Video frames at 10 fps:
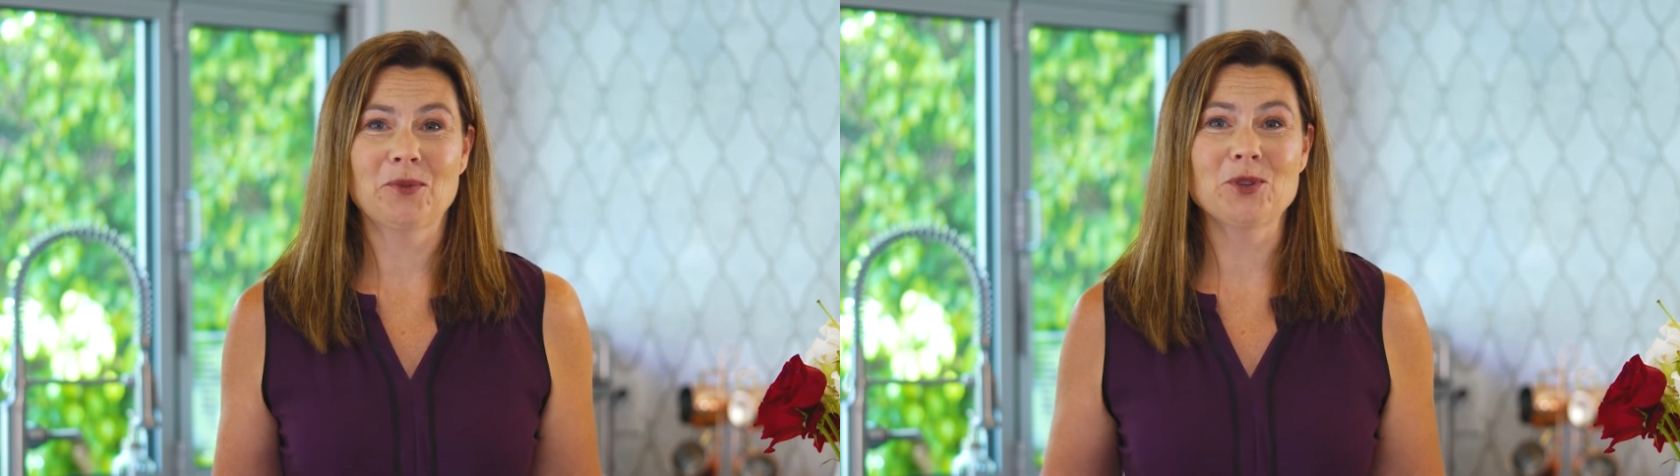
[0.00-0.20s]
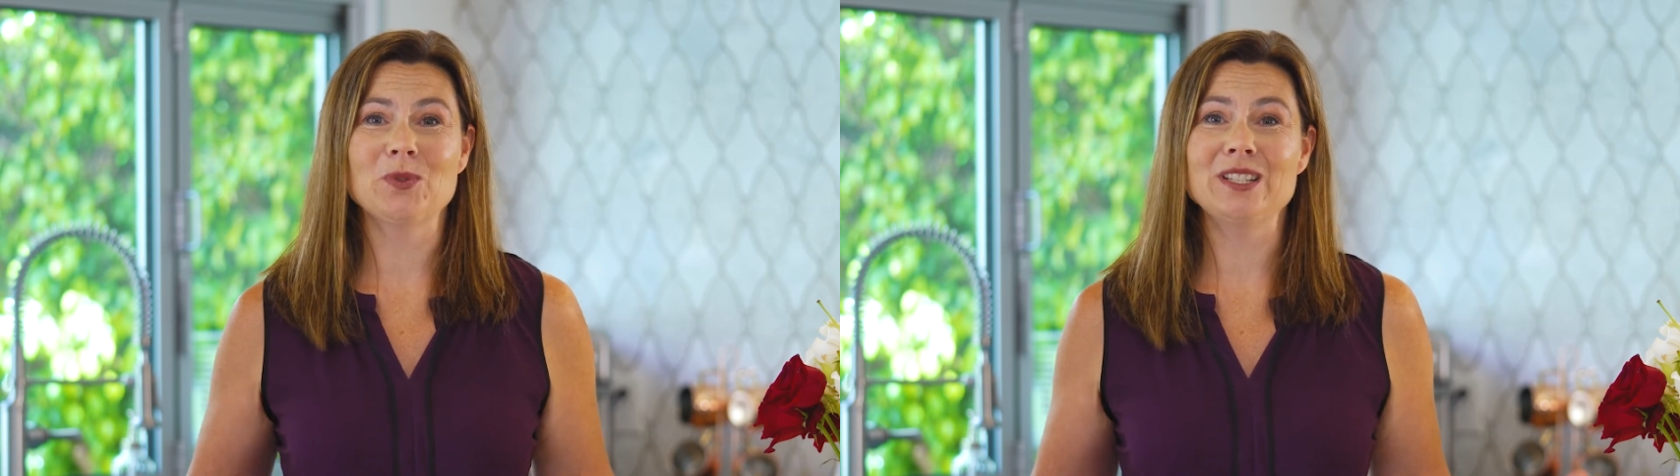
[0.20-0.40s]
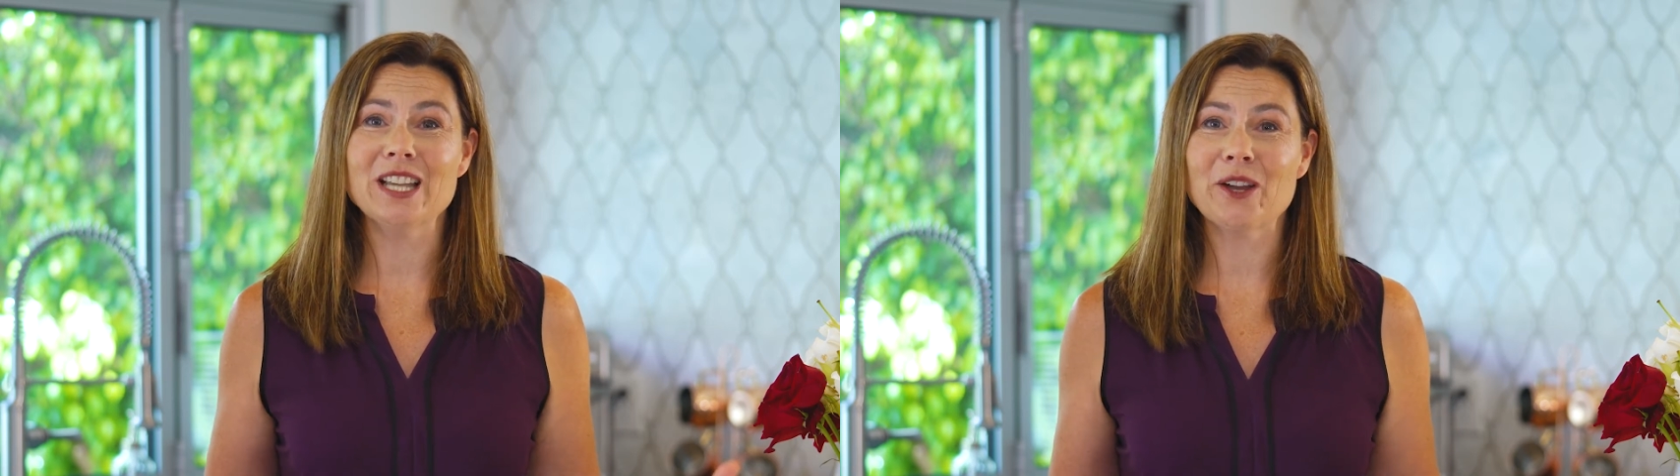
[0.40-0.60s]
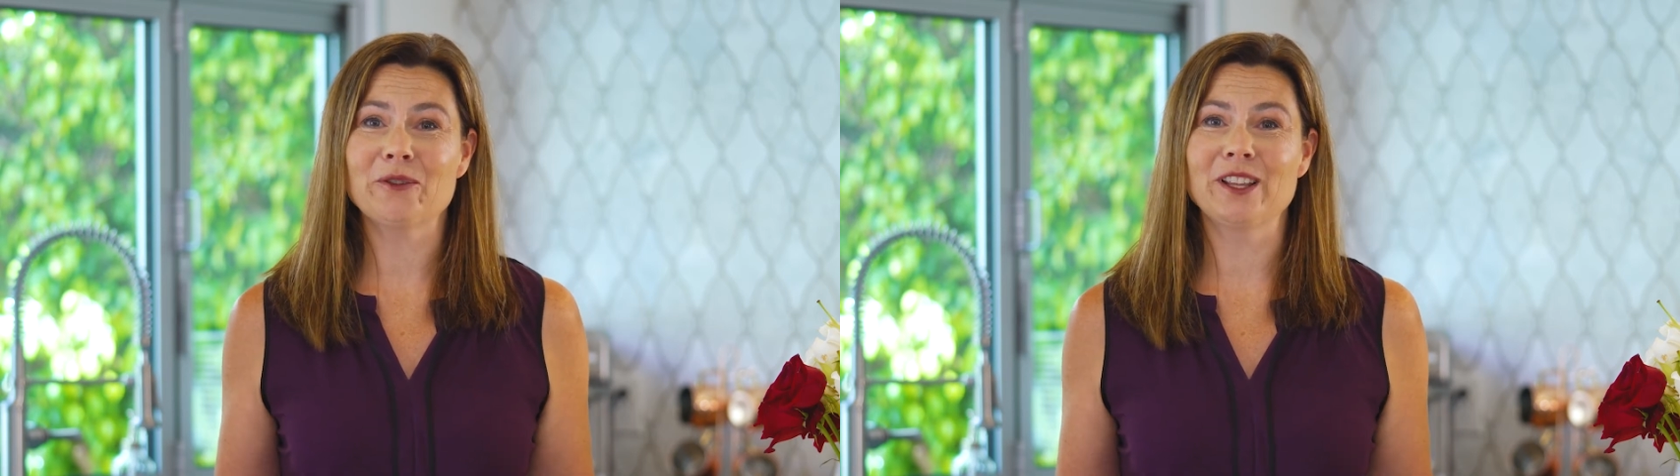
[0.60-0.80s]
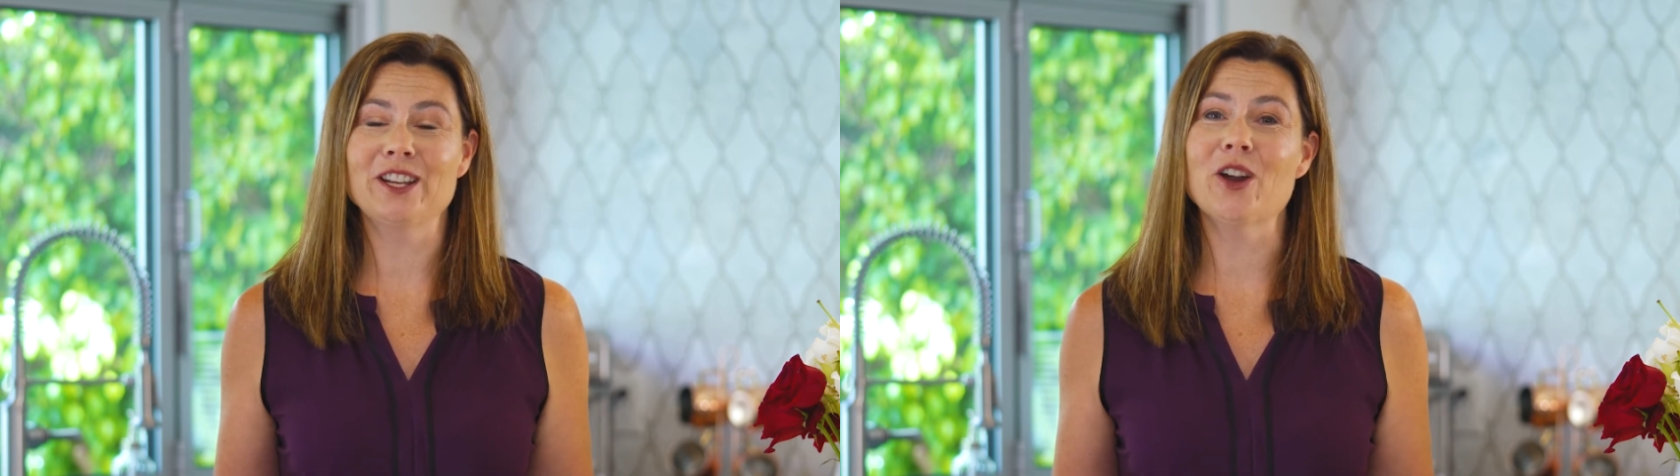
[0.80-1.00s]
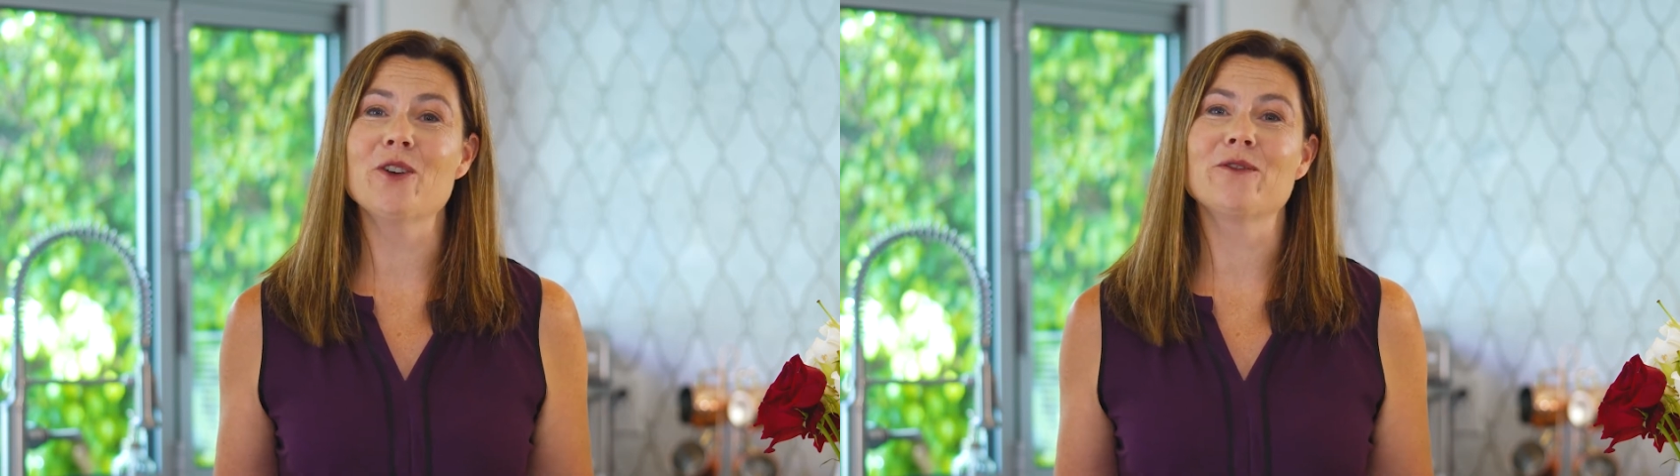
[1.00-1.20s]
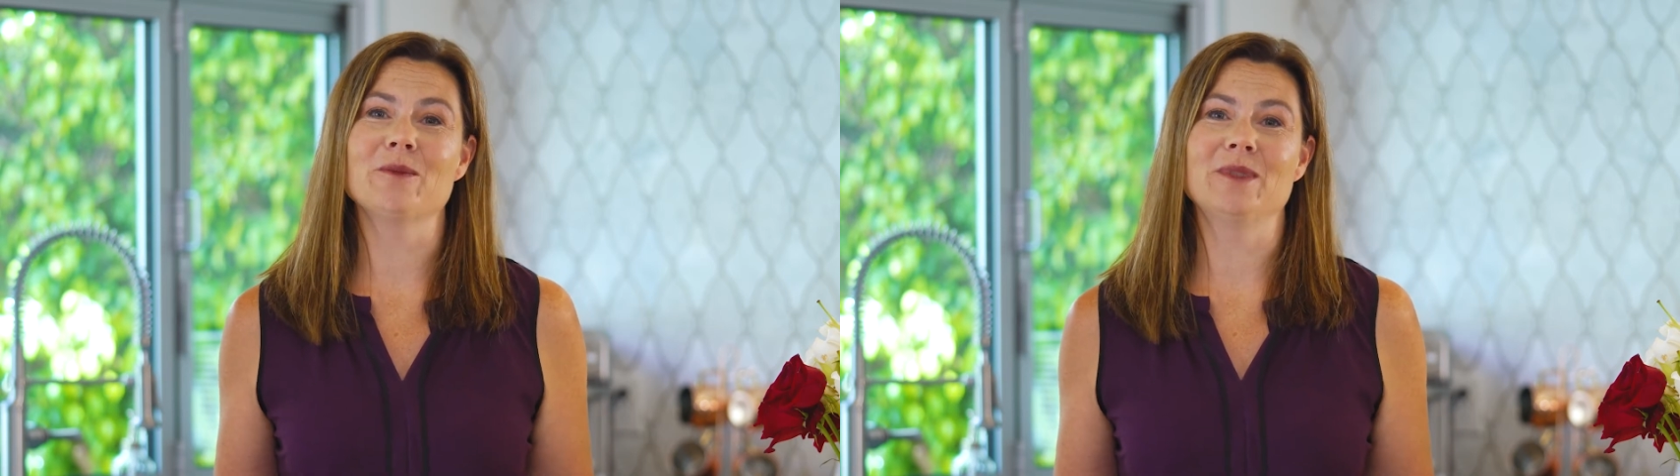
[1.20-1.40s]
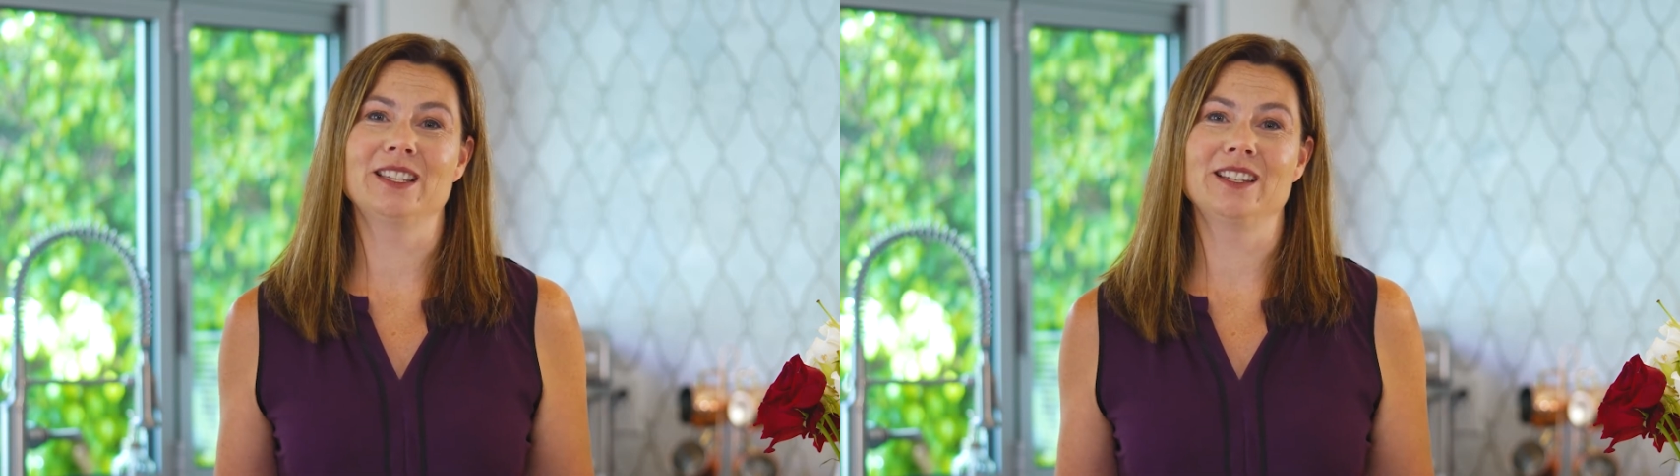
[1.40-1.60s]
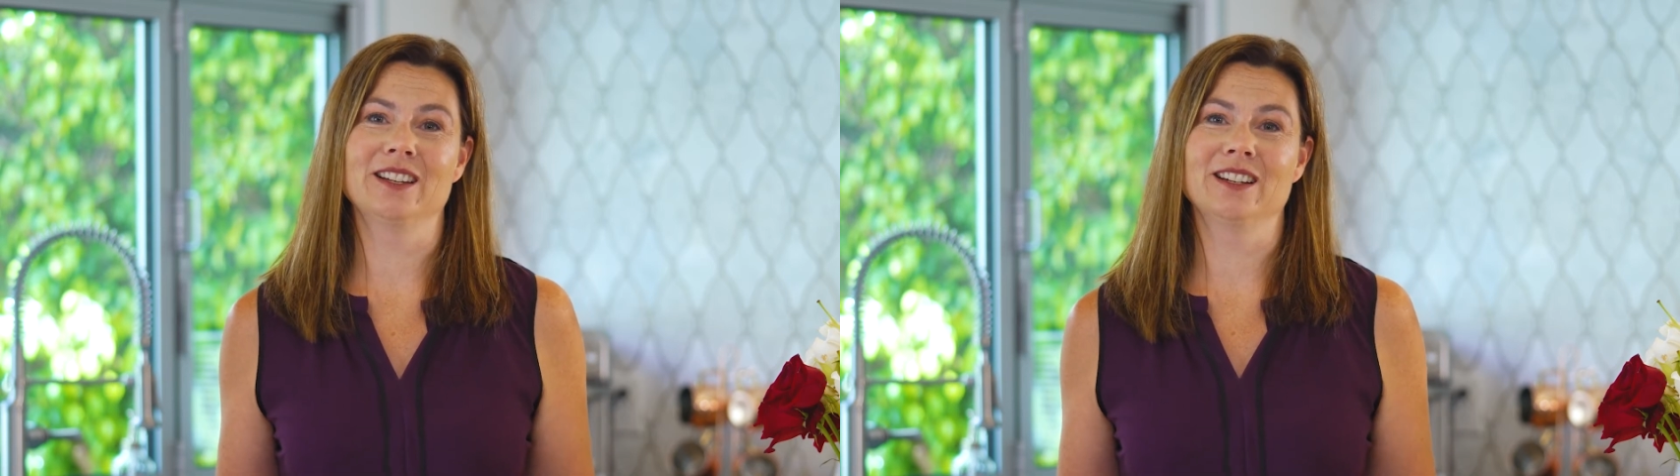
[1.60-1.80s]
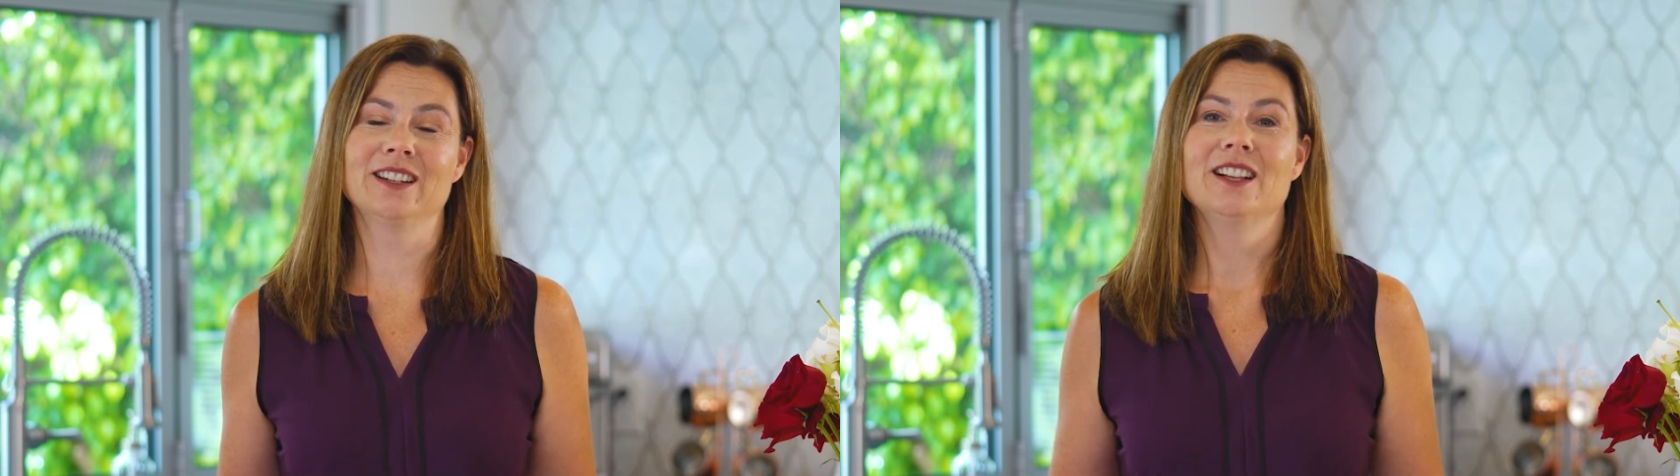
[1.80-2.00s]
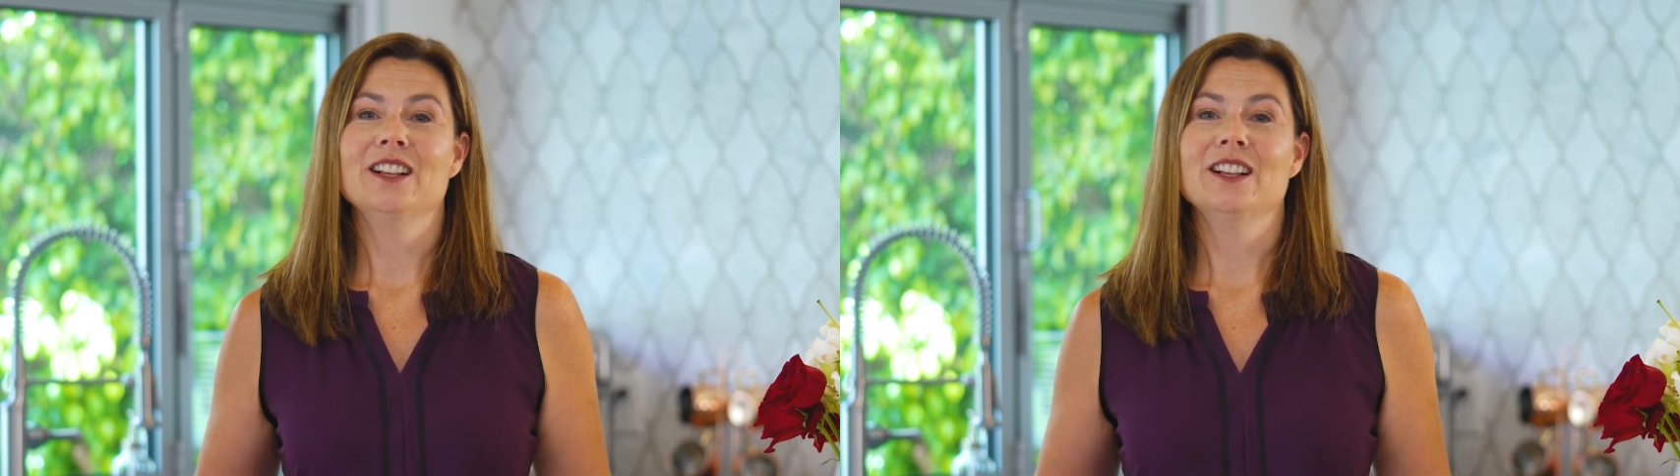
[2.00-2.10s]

which we definitely know from this year.